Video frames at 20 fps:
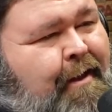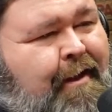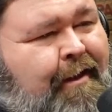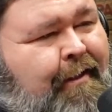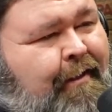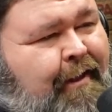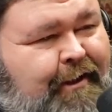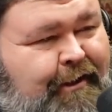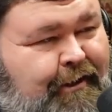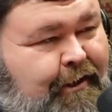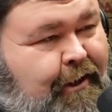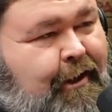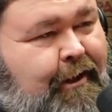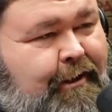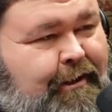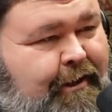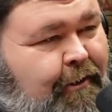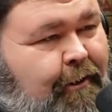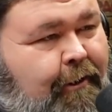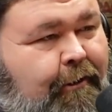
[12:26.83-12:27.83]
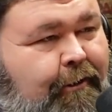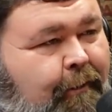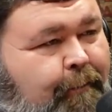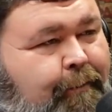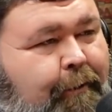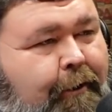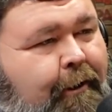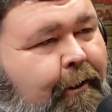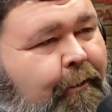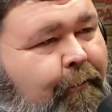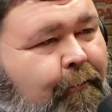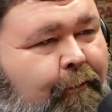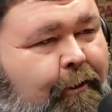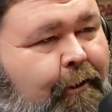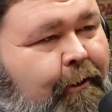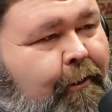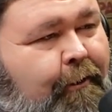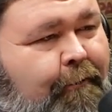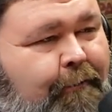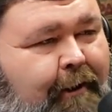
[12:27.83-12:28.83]
This is us in our little part of the
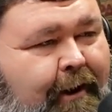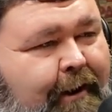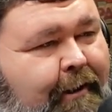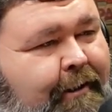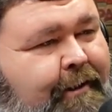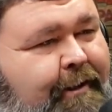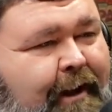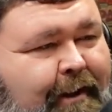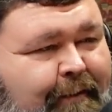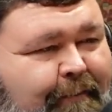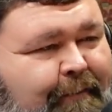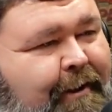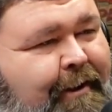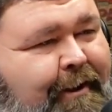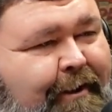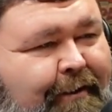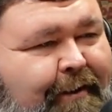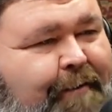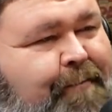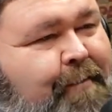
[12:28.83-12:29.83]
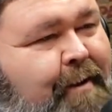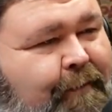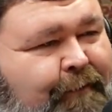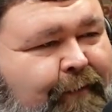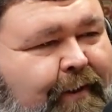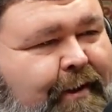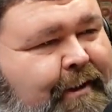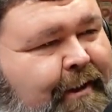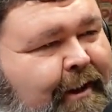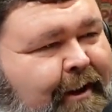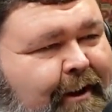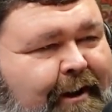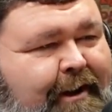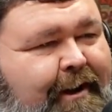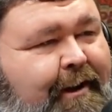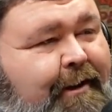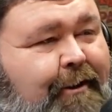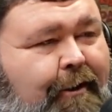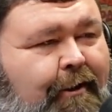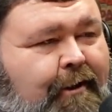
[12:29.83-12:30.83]
world, right outside of in Memphis
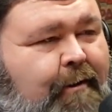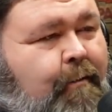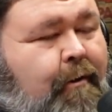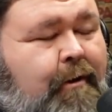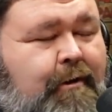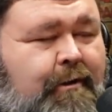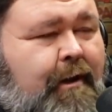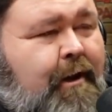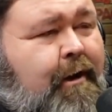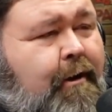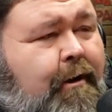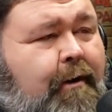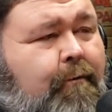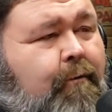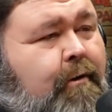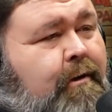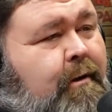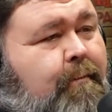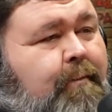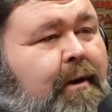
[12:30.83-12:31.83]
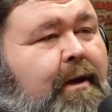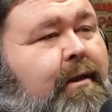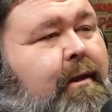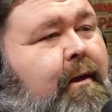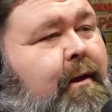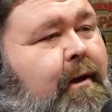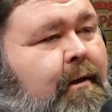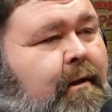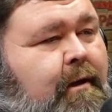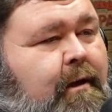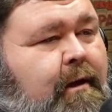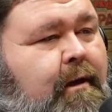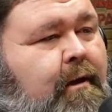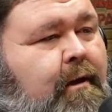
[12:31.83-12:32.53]
area, talking, because the internet wasn't a big thing then.